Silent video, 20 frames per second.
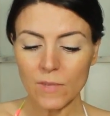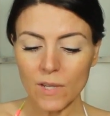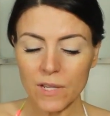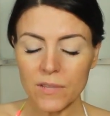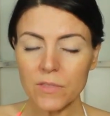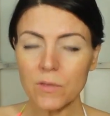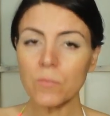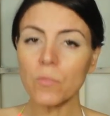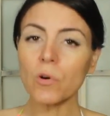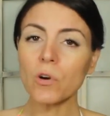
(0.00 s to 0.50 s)

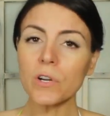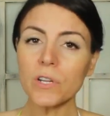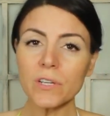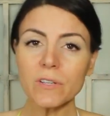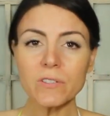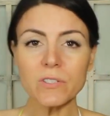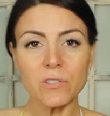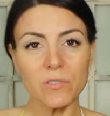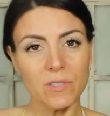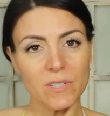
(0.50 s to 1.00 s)
And the more
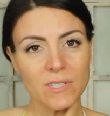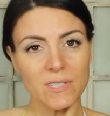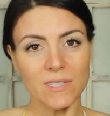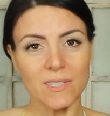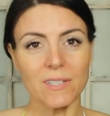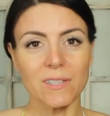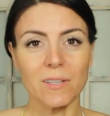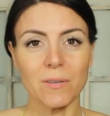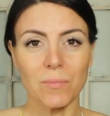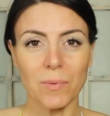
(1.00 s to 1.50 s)
you do
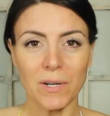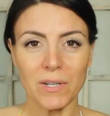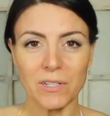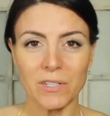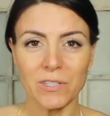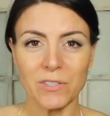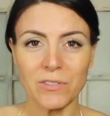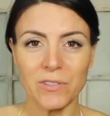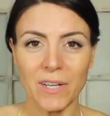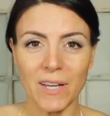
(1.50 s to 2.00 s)
this, the better
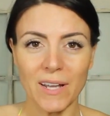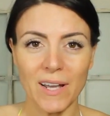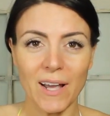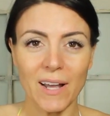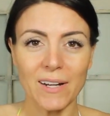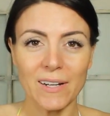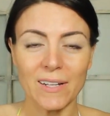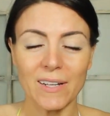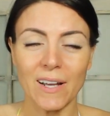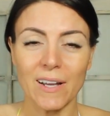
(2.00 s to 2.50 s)
you get
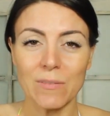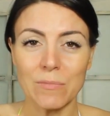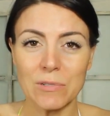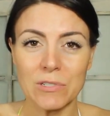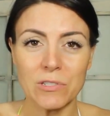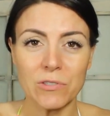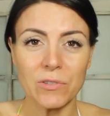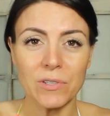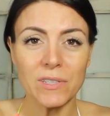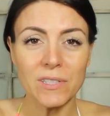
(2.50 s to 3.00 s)
at it. I've
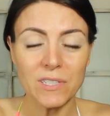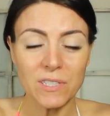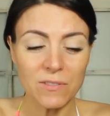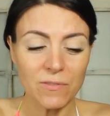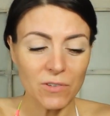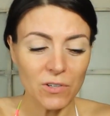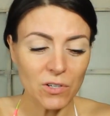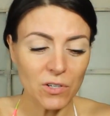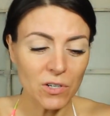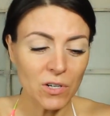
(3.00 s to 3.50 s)
been doing this
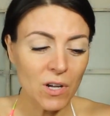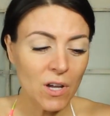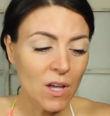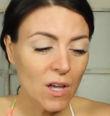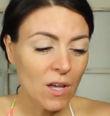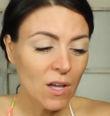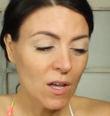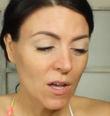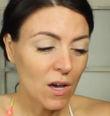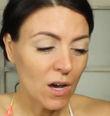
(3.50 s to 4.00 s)
for
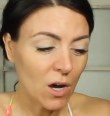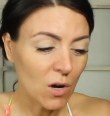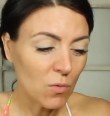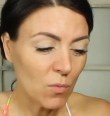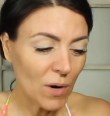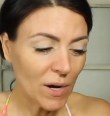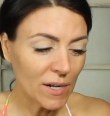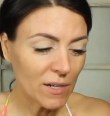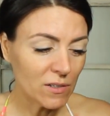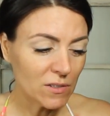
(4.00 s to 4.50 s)
a
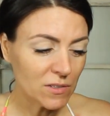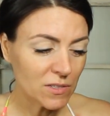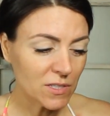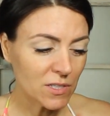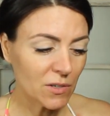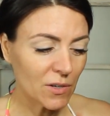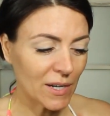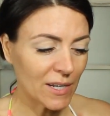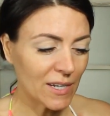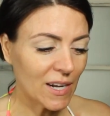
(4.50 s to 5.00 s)
while,
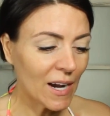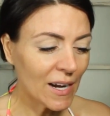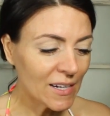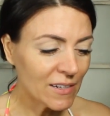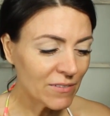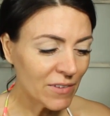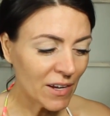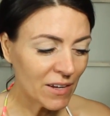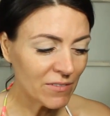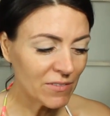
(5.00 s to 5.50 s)
so
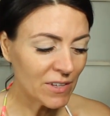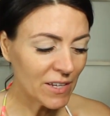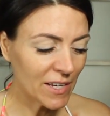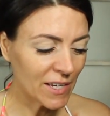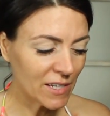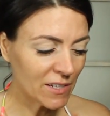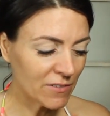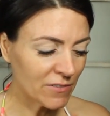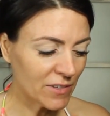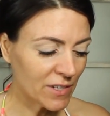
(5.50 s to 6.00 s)
kind of have the
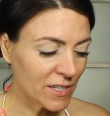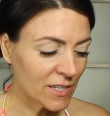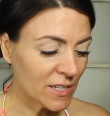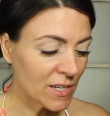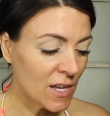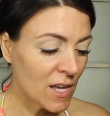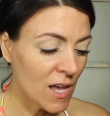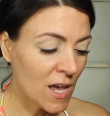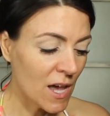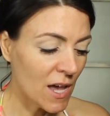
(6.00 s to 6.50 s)
hang of
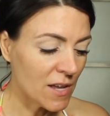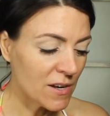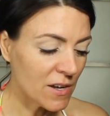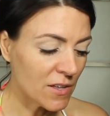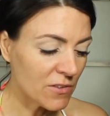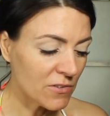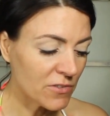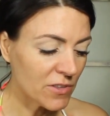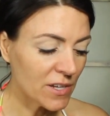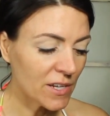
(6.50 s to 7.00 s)
it.
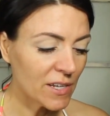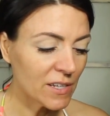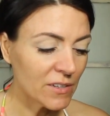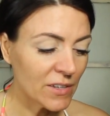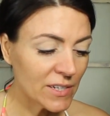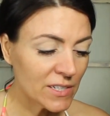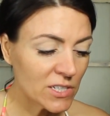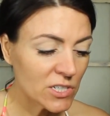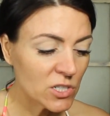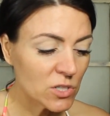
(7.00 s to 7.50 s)
Another thing I
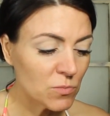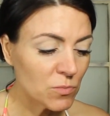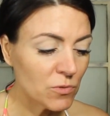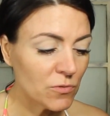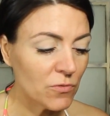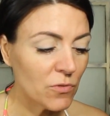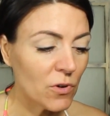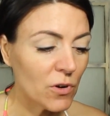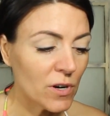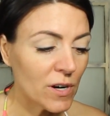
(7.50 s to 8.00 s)
like to do
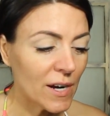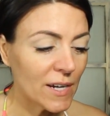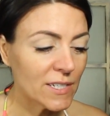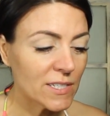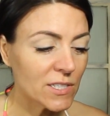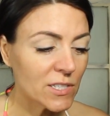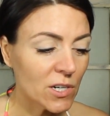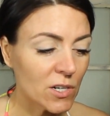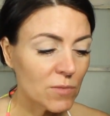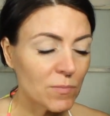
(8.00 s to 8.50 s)
before I
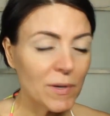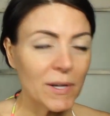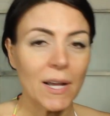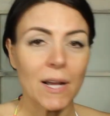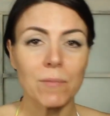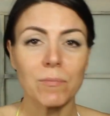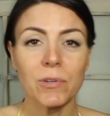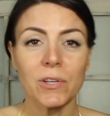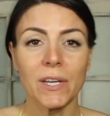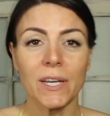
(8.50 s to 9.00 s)
start my
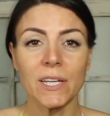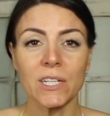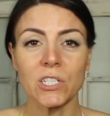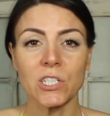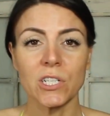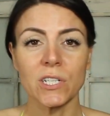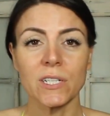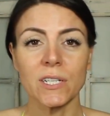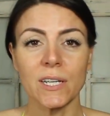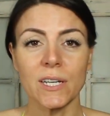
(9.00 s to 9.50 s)

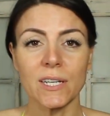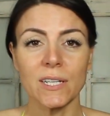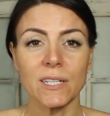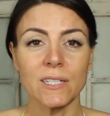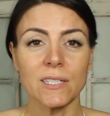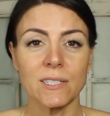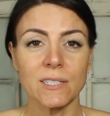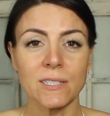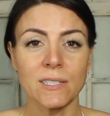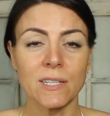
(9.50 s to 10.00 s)
application
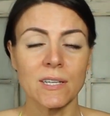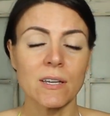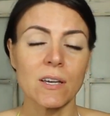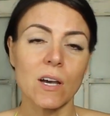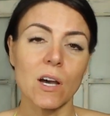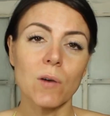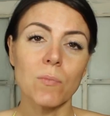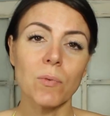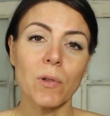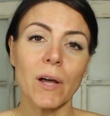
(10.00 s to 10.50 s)
is
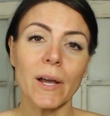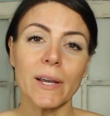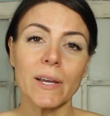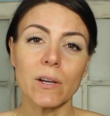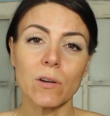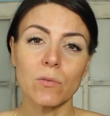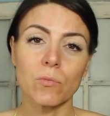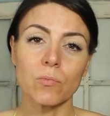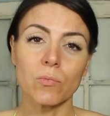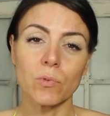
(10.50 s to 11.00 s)
apply
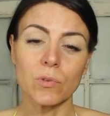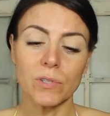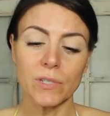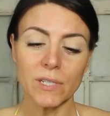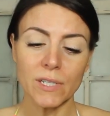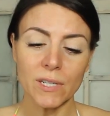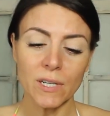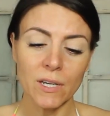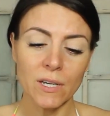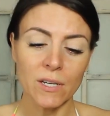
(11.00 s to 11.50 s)
a
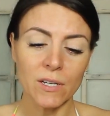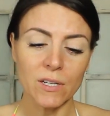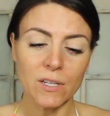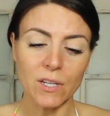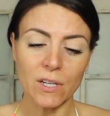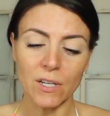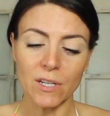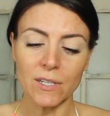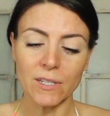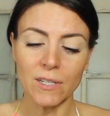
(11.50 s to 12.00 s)
really
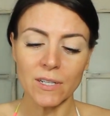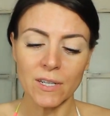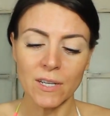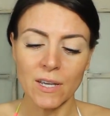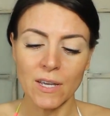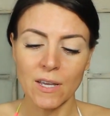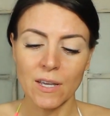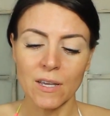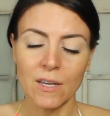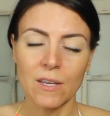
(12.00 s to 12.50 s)
good
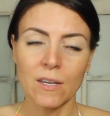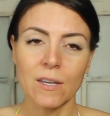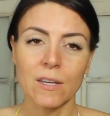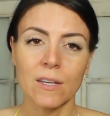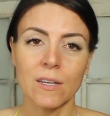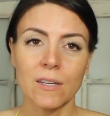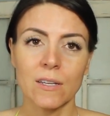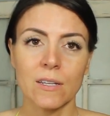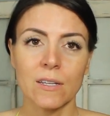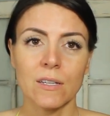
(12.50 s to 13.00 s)

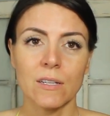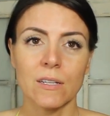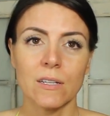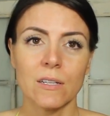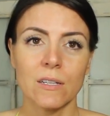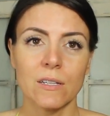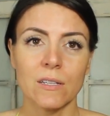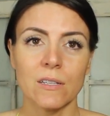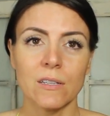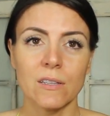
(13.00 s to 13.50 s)

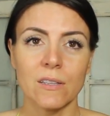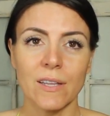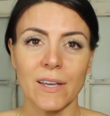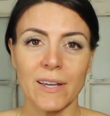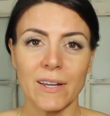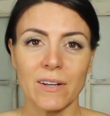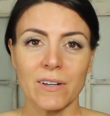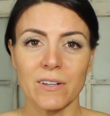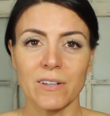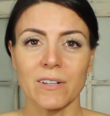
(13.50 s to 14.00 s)

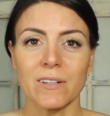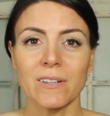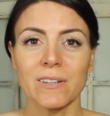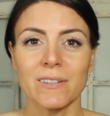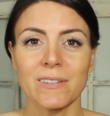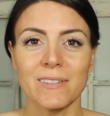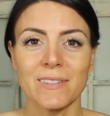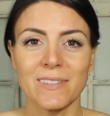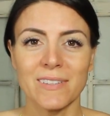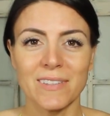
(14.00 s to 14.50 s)
layer.
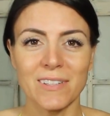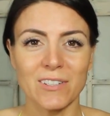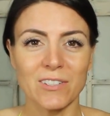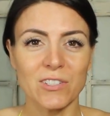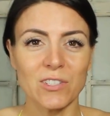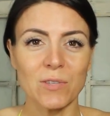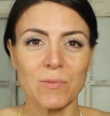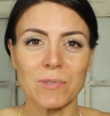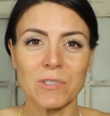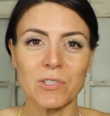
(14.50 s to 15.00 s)

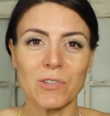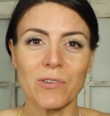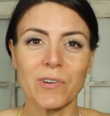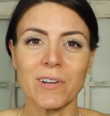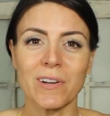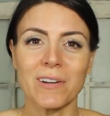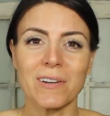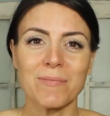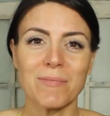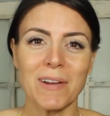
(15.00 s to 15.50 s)
There's so much
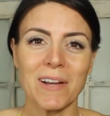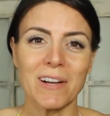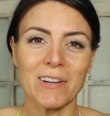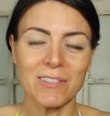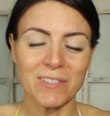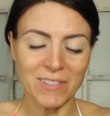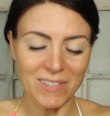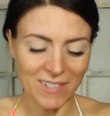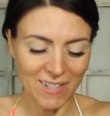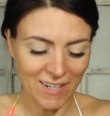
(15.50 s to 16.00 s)
going on at my
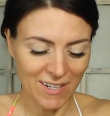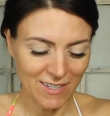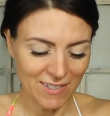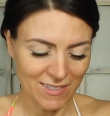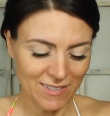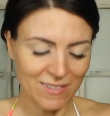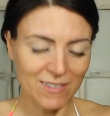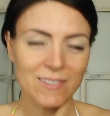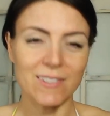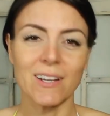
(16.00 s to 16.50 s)
house today.
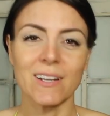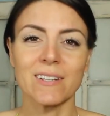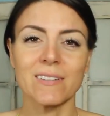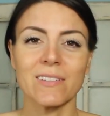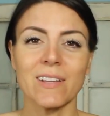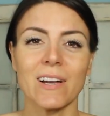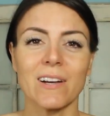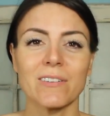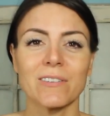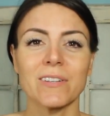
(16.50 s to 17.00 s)
It's kind
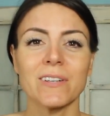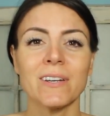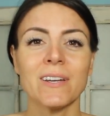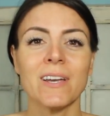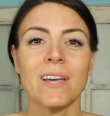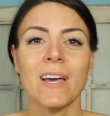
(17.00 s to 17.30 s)
of loud.